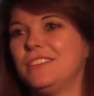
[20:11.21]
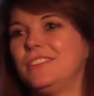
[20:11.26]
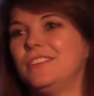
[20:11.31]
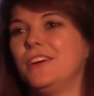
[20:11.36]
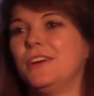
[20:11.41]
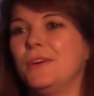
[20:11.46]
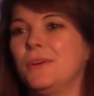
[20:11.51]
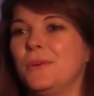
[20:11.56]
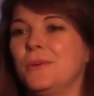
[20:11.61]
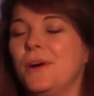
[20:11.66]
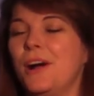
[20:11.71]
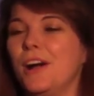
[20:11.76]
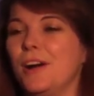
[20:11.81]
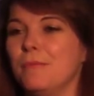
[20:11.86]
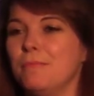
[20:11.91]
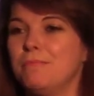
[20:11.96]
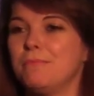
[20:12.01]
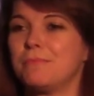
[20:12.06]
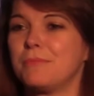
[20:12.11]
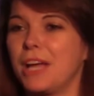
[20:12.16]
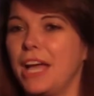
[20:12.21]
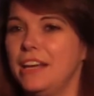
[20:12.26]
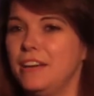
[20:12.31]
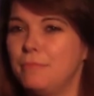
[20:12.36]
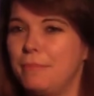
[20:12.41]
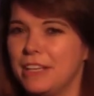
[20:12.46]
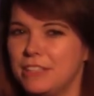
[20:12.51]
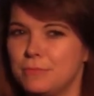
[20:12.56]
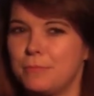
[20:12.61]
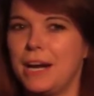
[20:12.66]
so our kind
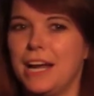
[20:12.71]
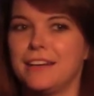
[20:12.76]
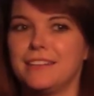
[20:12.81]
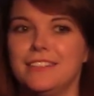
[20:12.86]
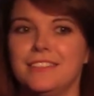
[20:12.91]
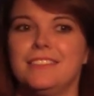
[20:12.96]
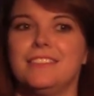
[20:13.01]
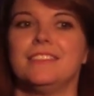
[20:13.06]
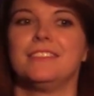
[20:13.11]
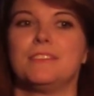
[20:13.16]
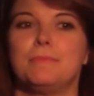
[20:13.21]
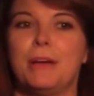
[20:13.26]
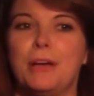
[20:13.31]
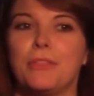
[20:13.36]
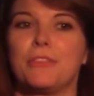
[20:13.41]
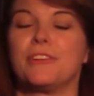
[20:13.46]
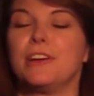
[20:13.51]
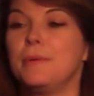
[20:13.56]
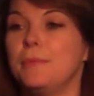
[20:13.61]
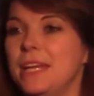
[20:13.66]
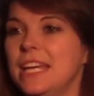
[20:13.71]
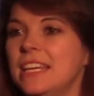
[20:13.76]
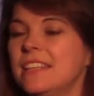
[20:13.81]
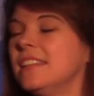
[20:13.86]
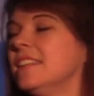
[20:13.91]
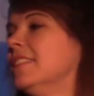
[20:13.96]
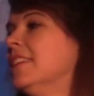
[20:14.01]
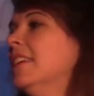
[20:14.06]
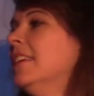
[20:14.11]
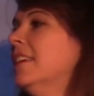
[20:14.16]
of best practice is about three weeks.
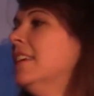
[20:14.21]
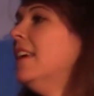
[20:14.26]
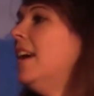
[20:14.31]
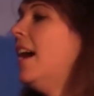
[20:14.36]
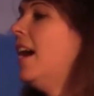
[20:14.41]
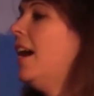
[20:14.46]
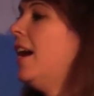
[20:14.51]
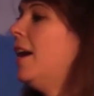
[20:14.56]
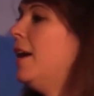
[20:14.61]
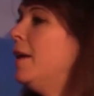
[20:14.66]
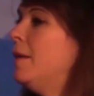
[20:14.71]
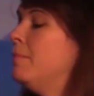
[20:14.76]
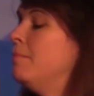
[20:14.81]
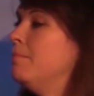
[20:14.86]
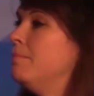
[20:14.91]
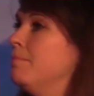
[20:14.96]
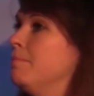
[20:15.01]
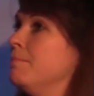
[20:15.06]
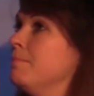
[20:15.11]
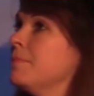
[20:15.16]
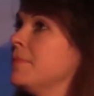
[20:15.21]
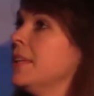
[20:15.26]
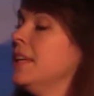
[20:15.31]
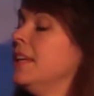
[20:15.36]
Um,